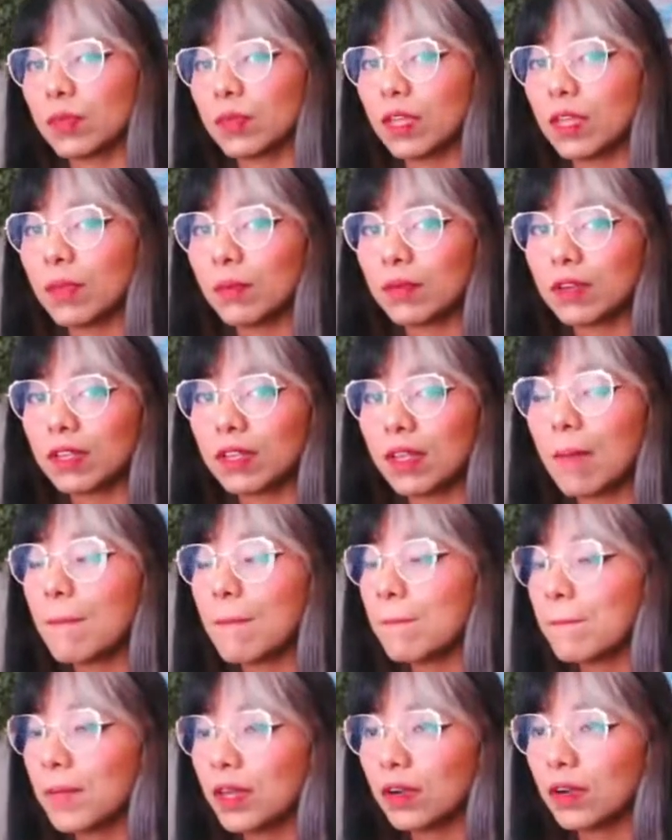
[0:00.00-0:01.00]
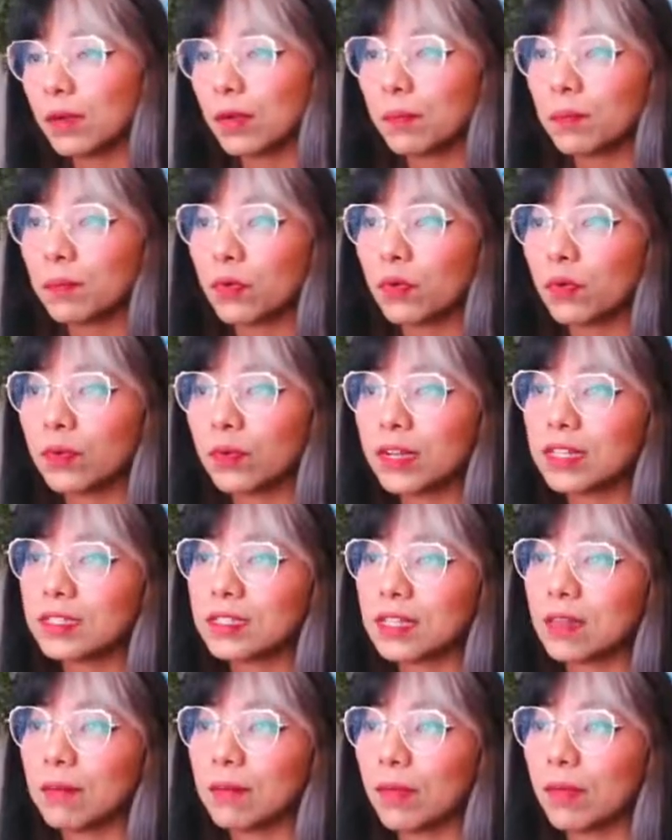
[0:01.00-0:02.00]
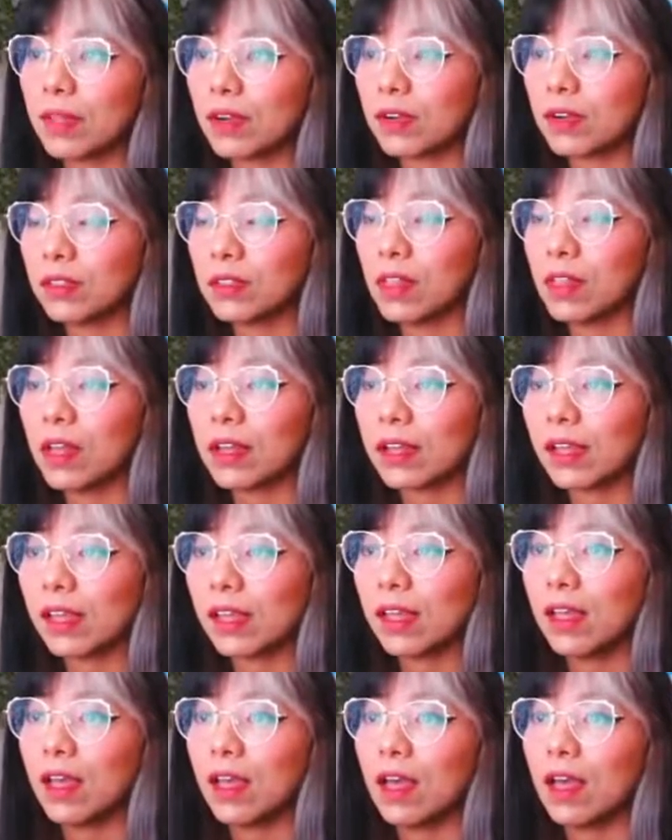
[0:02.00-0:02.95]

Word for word: we'll be able to get better pull rates and better luck.